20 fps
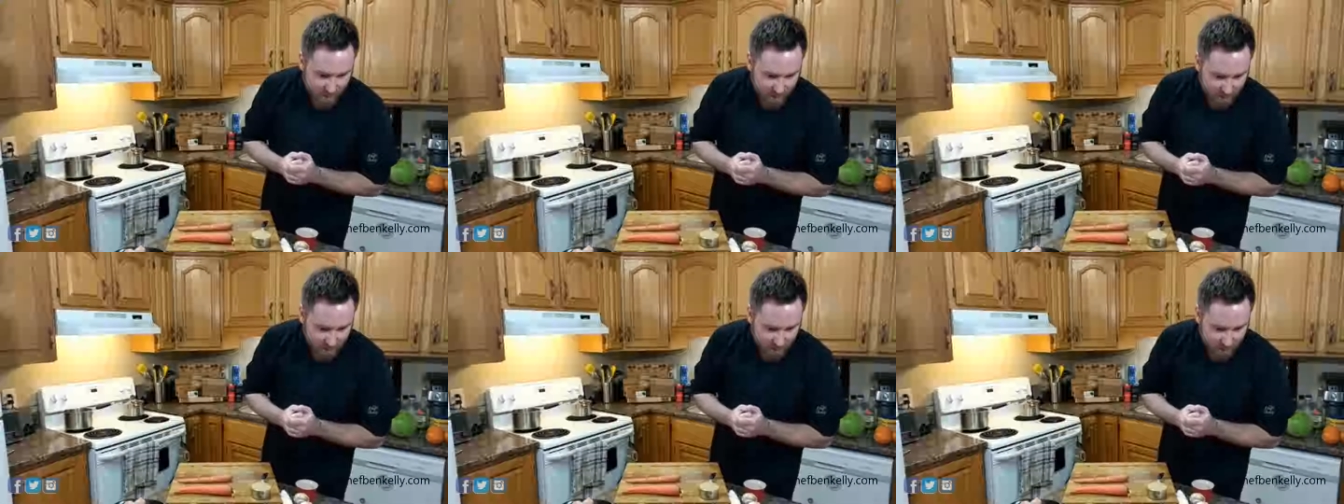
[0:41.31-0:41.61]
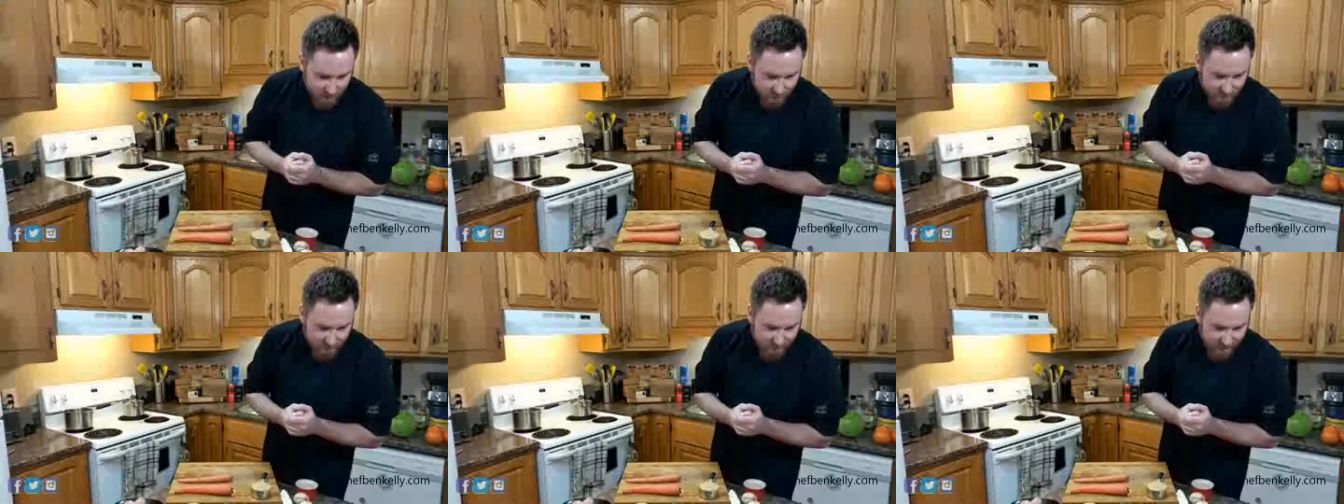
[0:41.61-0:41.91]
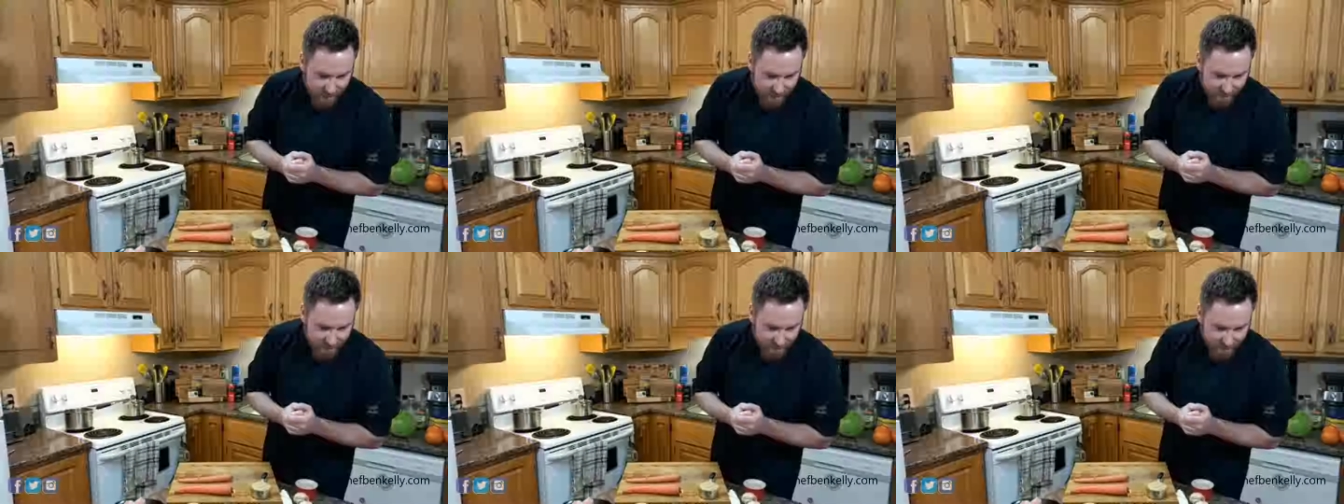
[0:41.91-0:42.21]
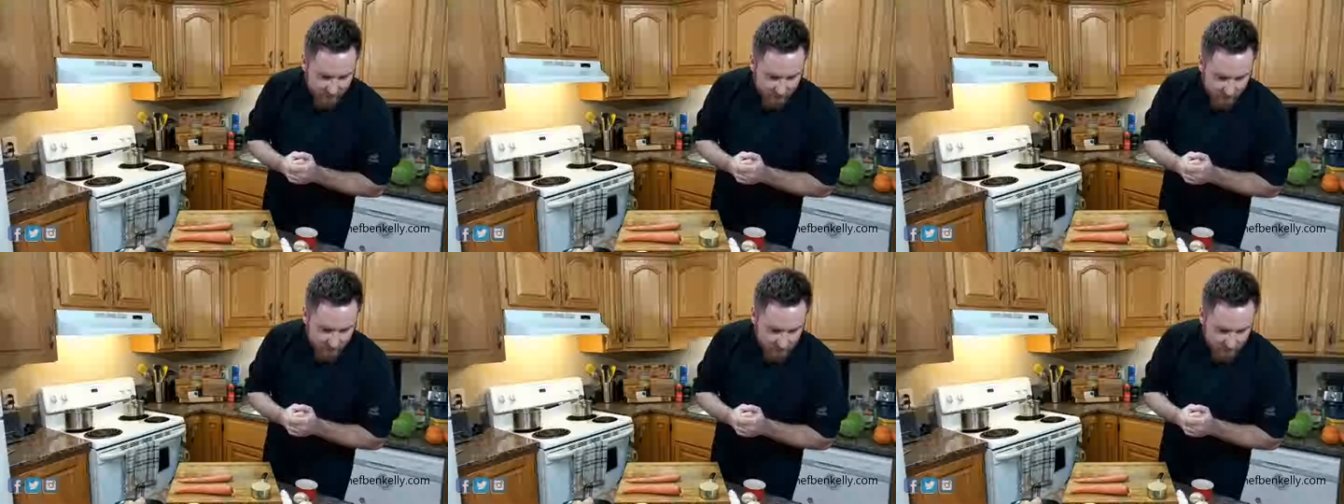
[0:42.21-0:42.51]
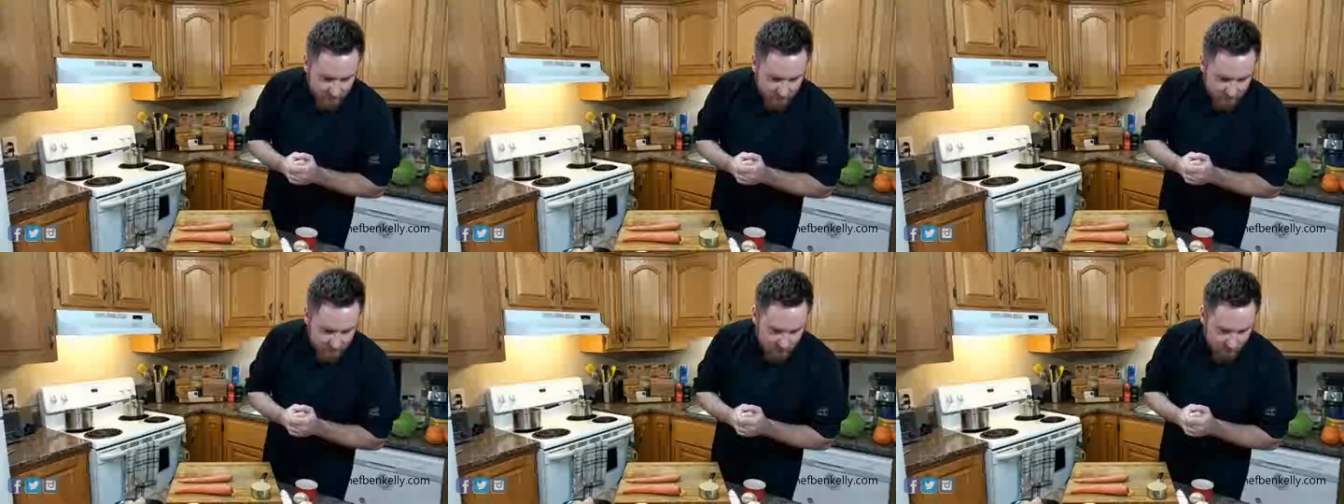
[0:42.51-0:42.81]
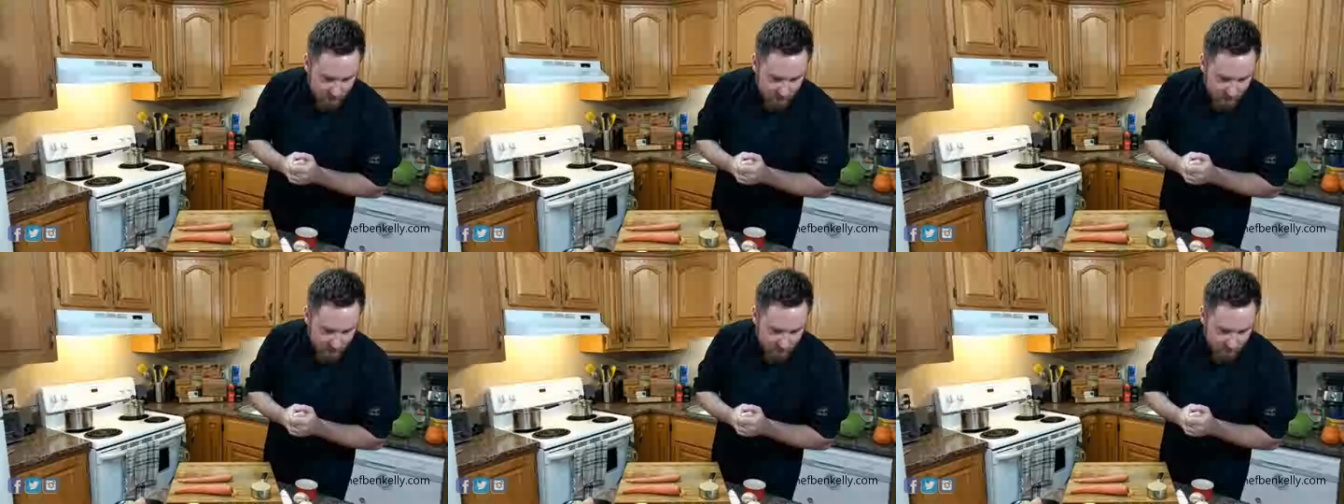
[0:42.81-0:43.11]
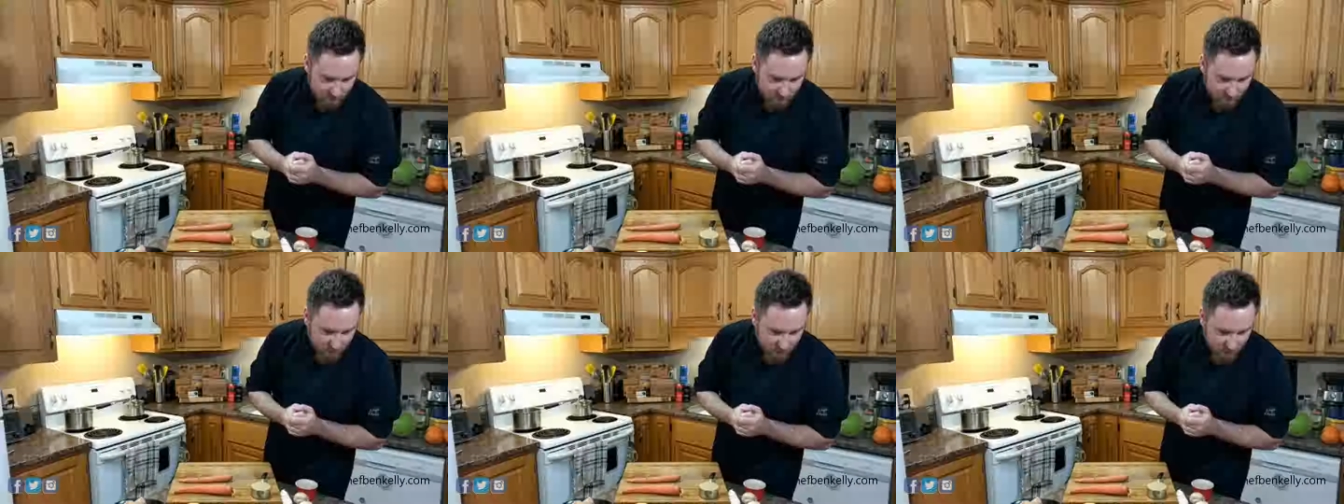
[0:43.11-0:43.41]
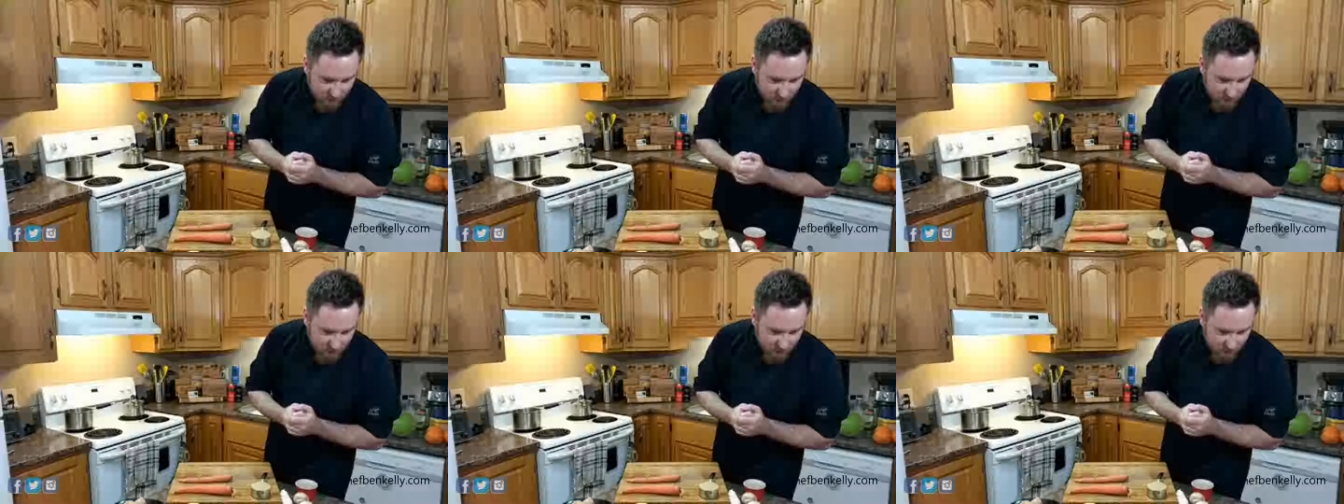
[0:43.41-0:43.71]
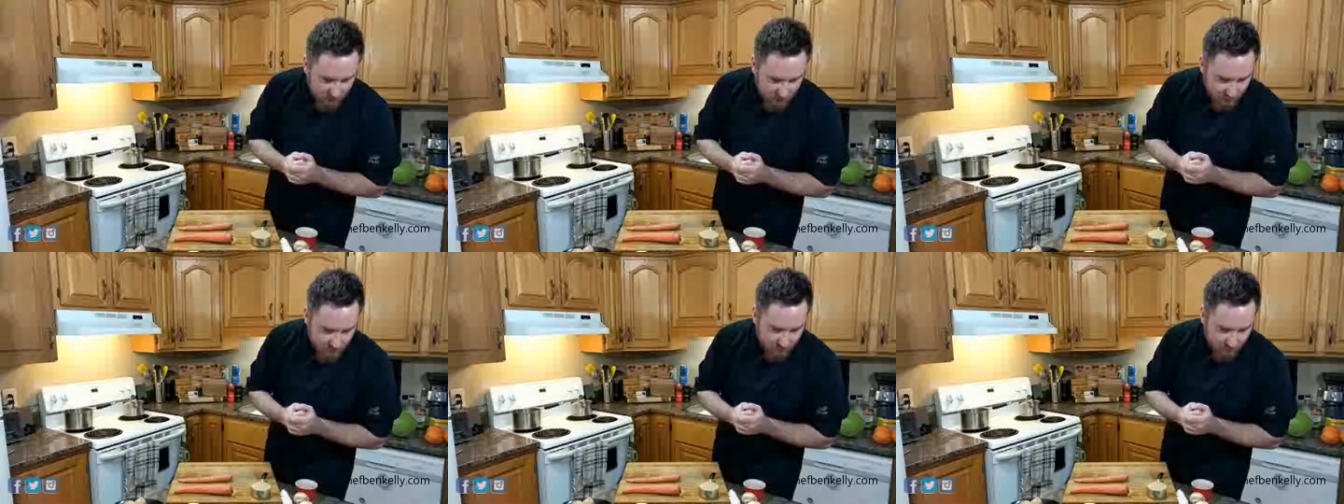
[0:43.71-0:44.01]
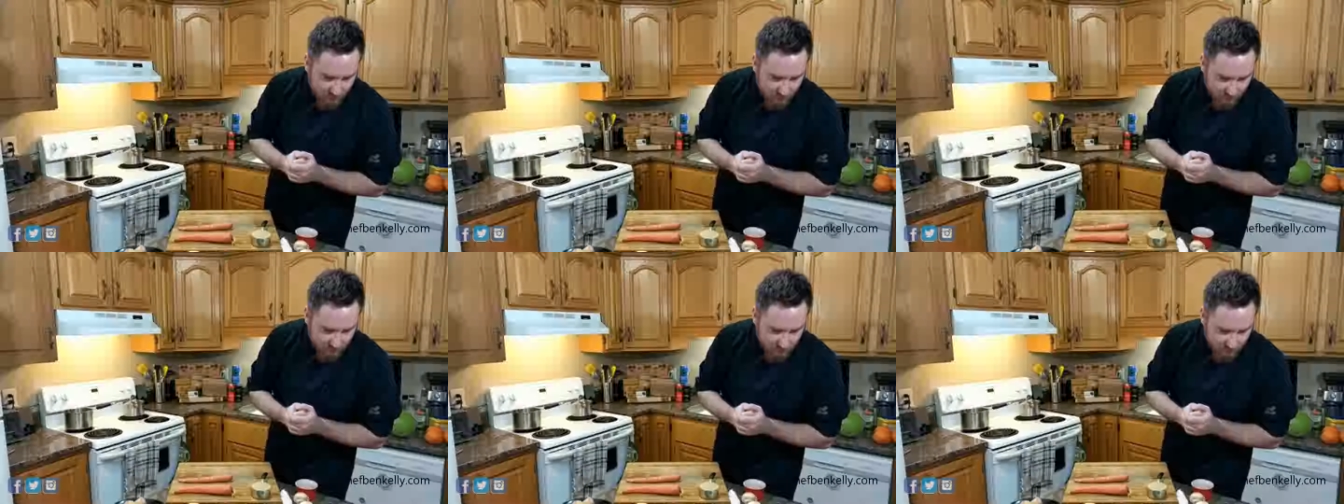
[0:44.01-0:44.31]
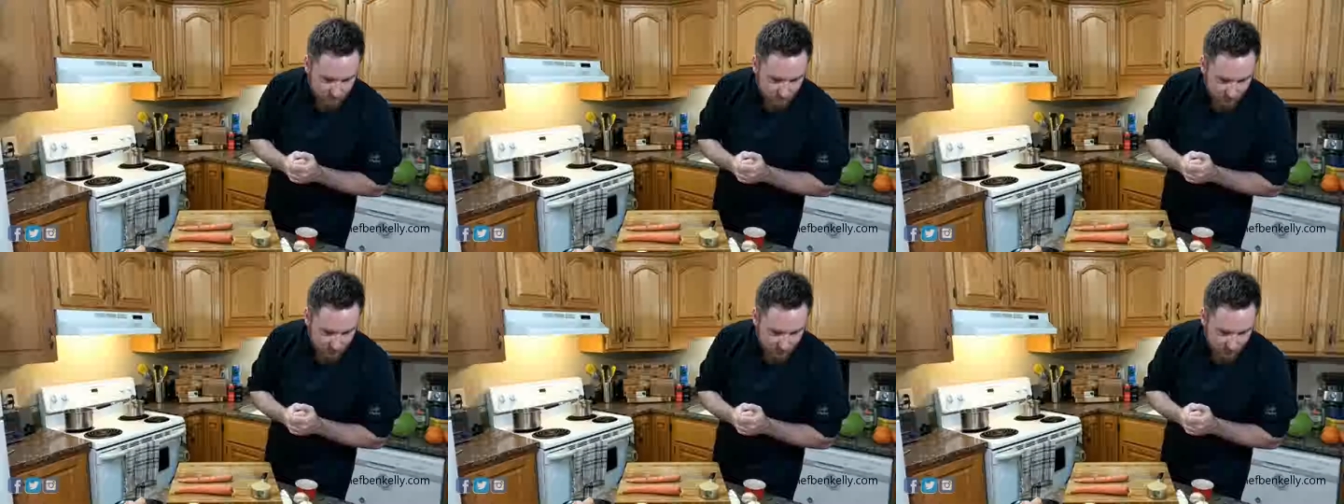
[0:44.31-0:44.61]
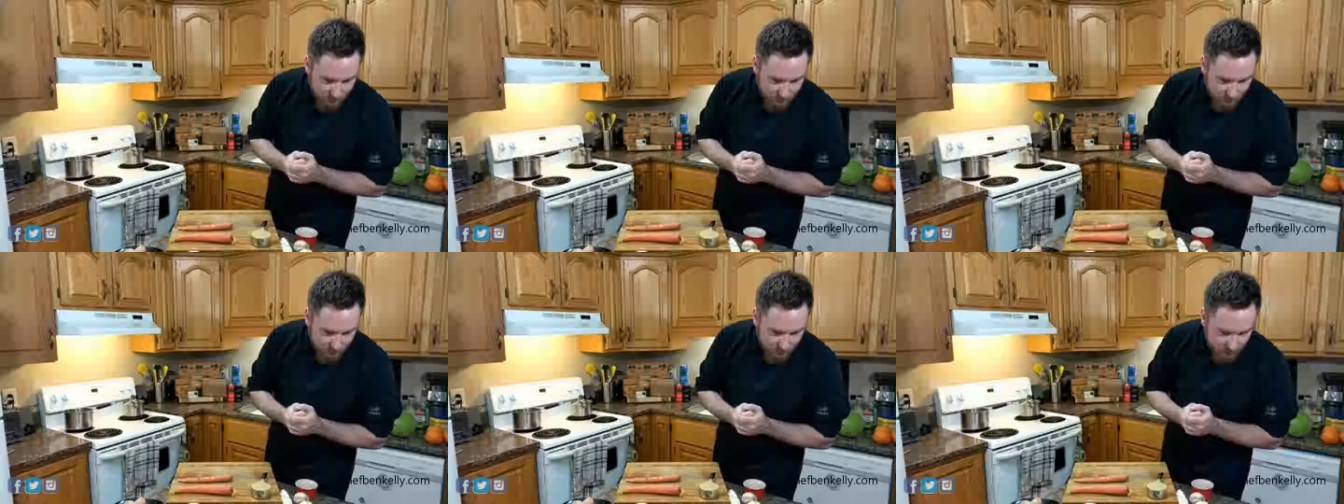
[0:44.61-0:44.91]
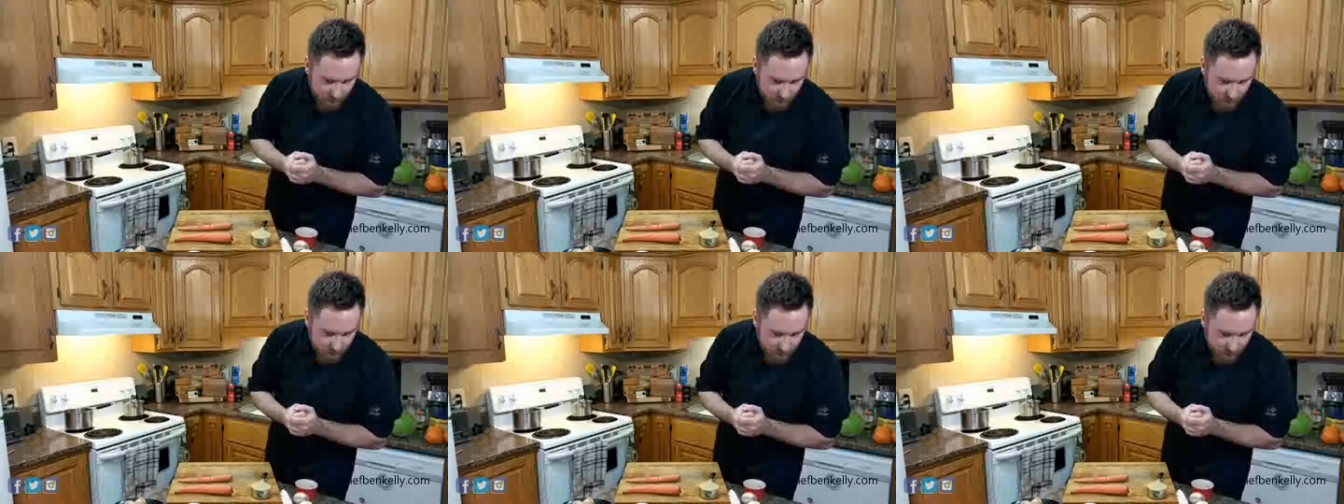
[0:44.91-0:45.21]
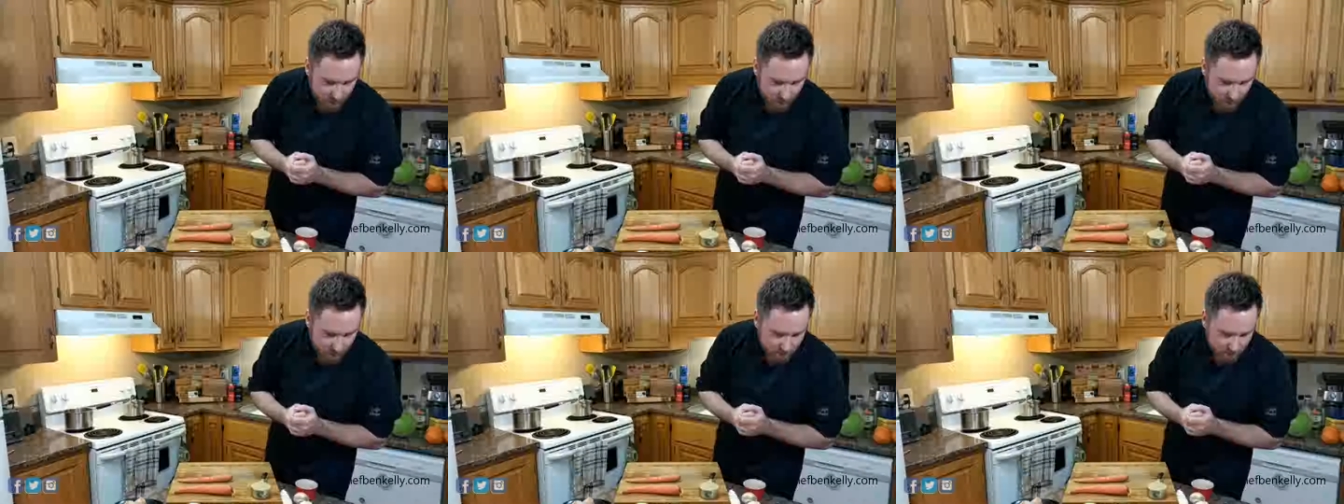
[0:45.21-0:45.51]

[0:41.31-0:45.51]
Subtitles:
Hello, Kat. Hello, Steve. Hello, everybody.